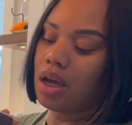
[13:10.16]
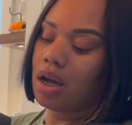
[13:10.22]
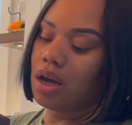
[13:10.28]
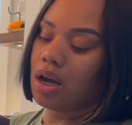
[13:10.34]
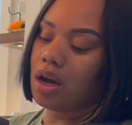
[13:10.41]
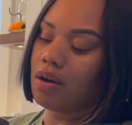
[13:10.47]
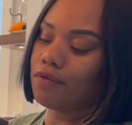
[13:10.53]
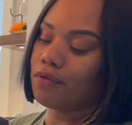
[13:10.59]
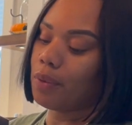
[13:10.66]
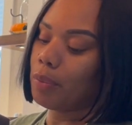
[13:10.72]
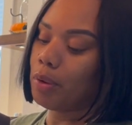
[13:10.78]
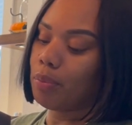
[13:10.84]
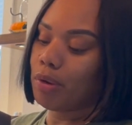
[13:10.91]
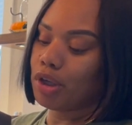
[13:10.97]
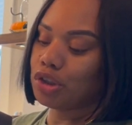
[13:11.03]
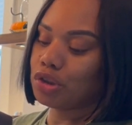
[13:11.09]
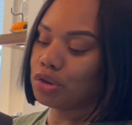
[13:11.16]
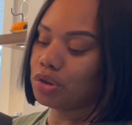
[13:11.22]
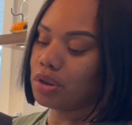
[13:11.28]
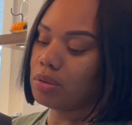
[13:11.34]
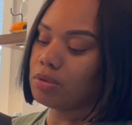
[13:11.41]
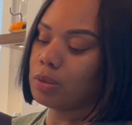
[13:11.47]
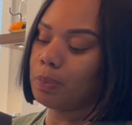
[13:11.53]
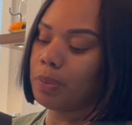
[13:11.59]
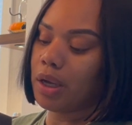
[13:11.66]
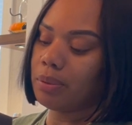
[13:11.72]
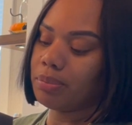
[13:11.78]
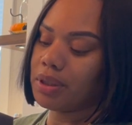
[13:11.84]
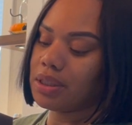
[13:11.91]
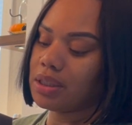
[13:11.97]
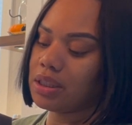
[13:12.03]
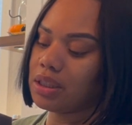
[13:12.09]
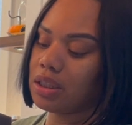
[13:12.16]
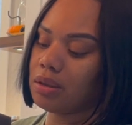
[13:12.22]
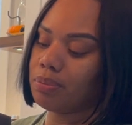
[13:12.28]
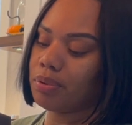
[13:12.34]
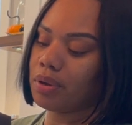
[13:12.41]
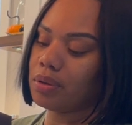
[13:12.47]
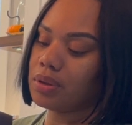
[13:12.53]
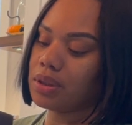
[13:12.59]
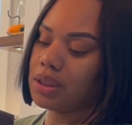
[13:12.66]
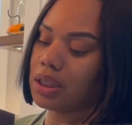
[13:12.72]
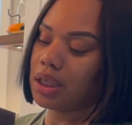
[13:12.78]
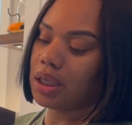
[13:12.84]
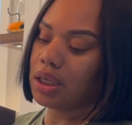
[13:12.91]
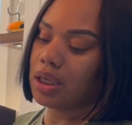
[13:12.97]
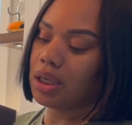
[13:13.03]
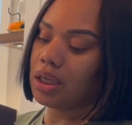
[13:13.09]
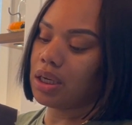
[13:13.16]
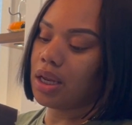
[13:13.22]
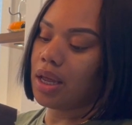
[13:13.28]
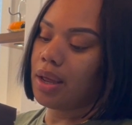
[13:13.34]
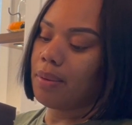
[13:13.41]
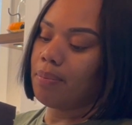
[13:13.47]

Uh, from the mushrooms, pumpkin seed protein.